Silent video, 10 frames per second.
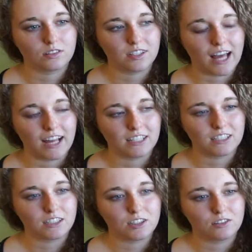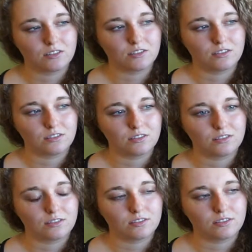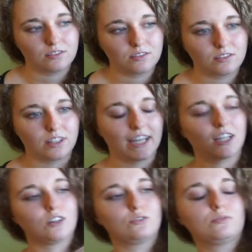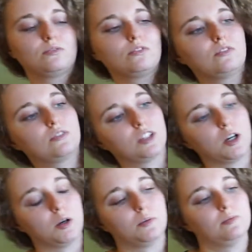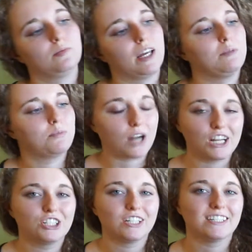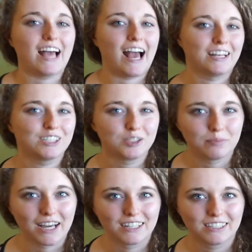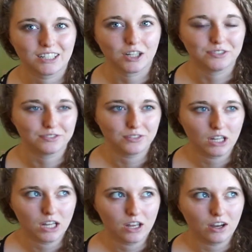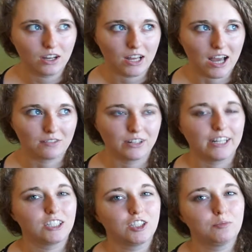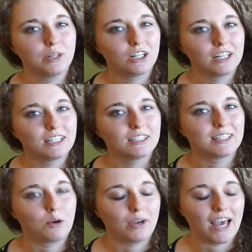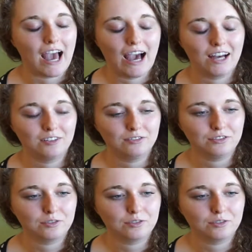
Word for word: that's like a the a precious aspect of every experience that we have